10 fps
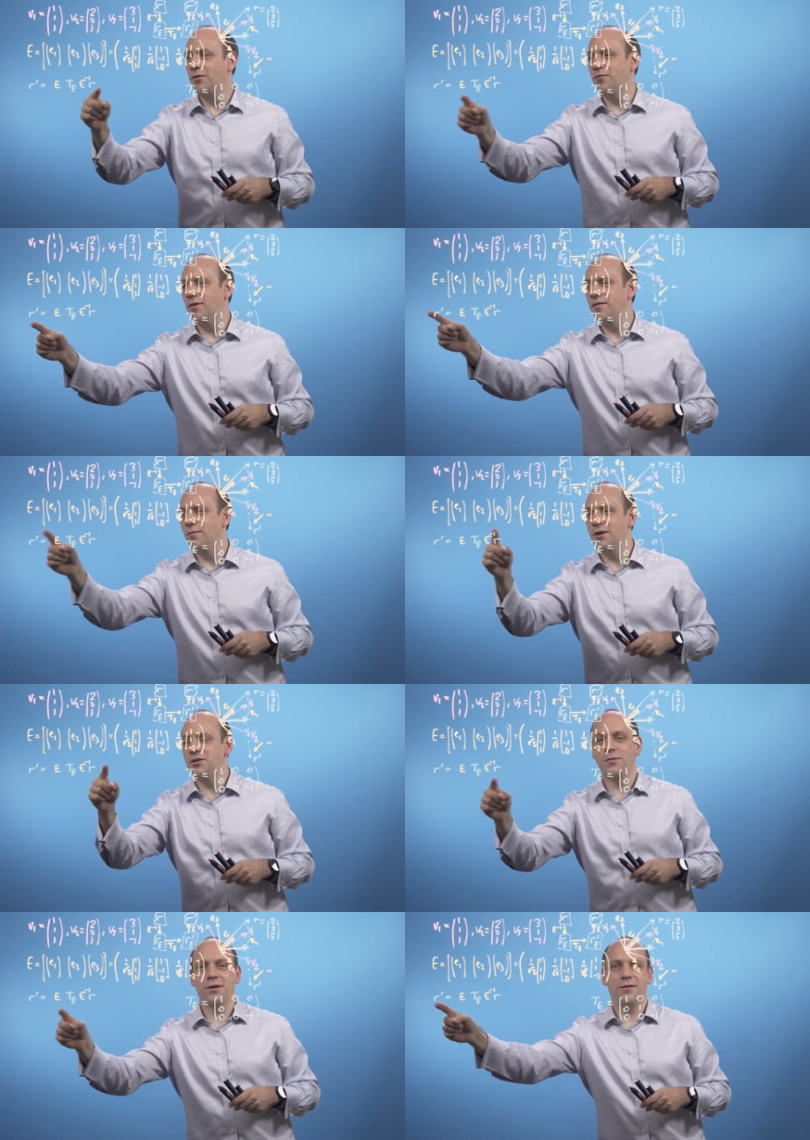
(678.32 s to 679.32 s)
the
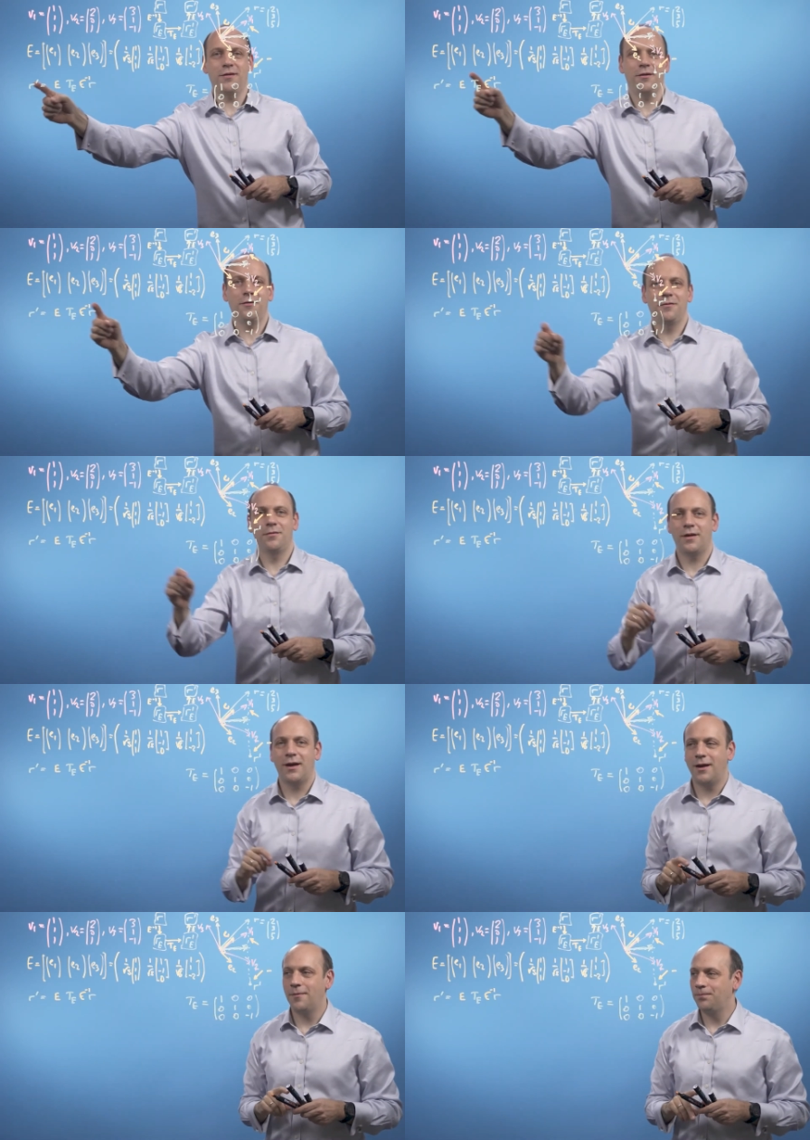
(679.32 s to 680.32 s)
transformation we're going to do
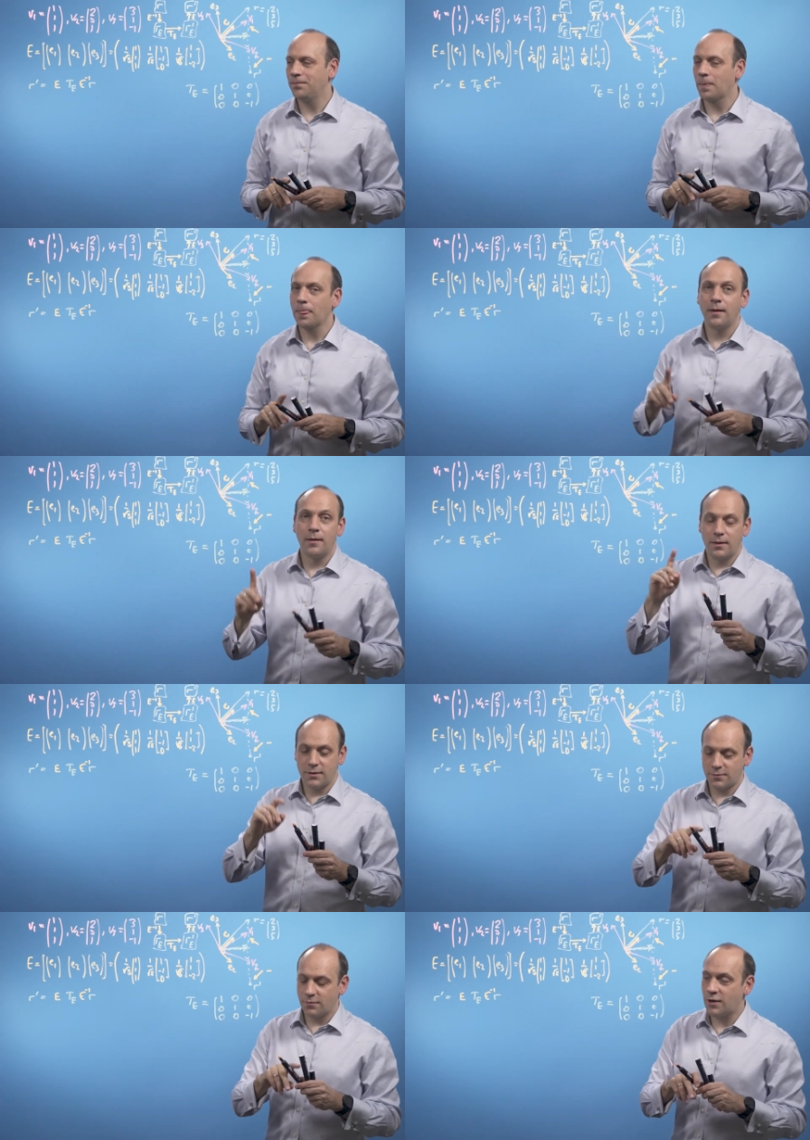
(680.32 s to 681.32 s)
there.
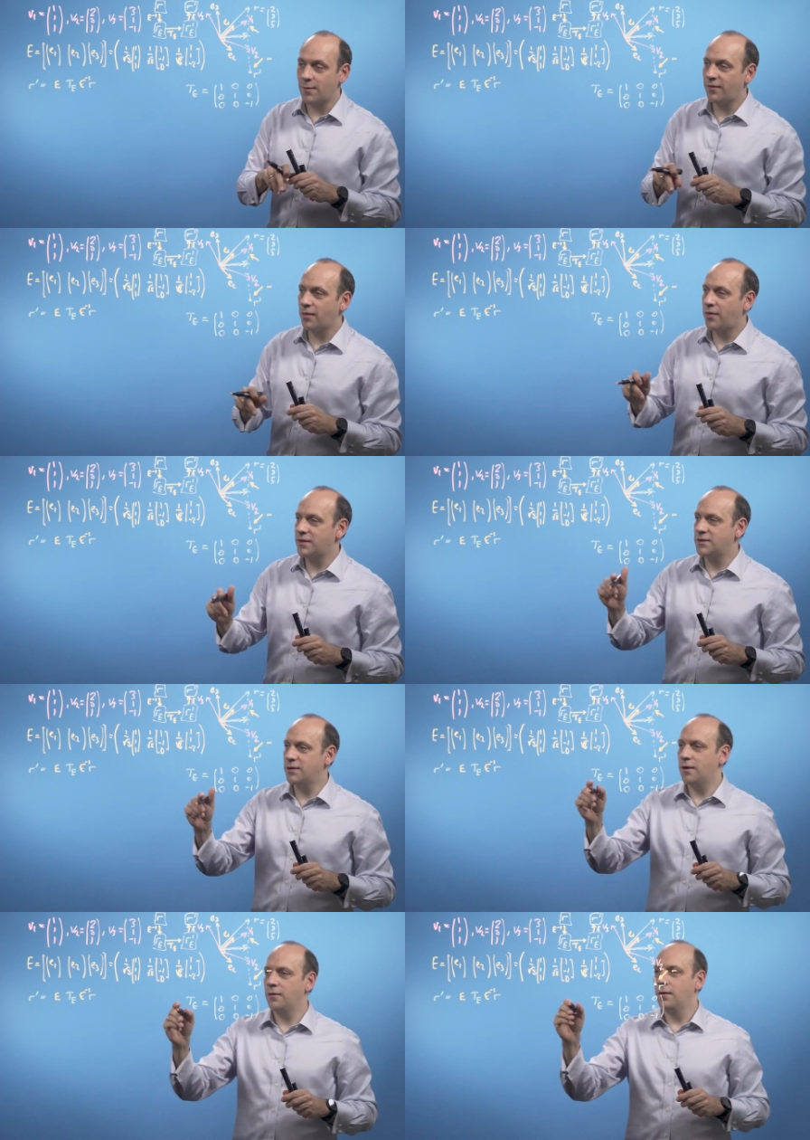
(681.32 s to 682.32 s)
So a couple other things to
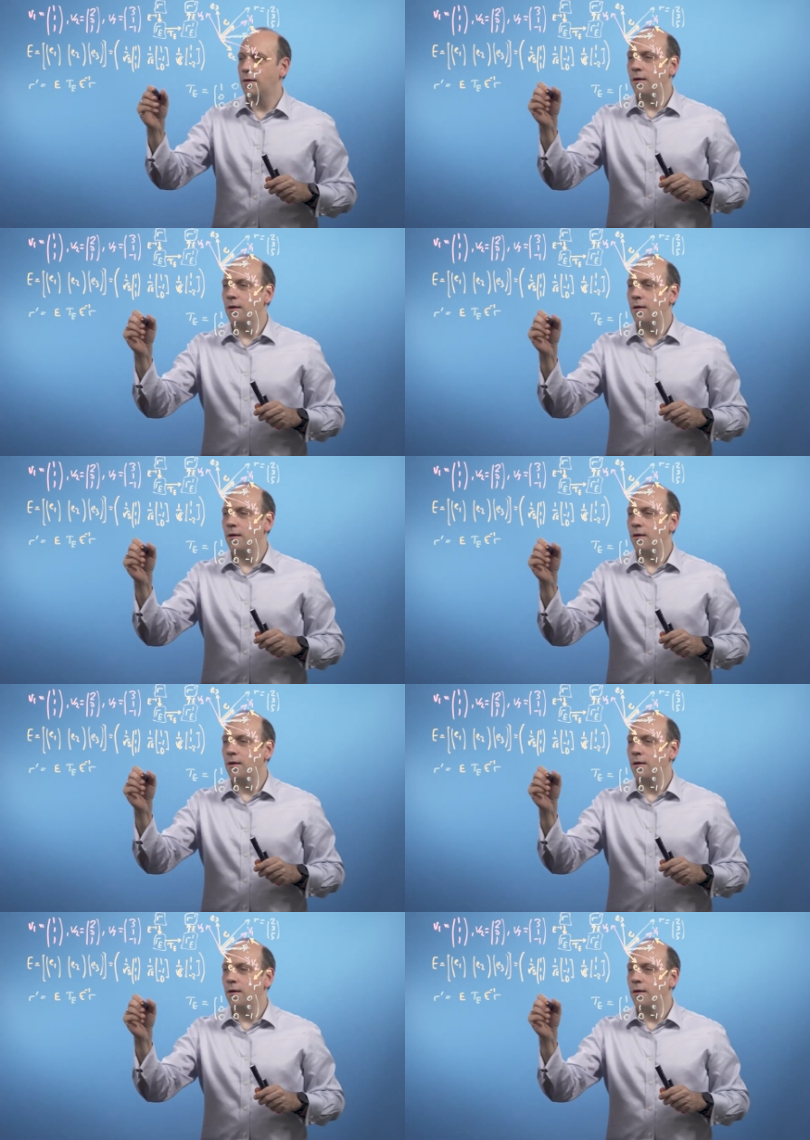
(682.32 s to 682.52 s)
note.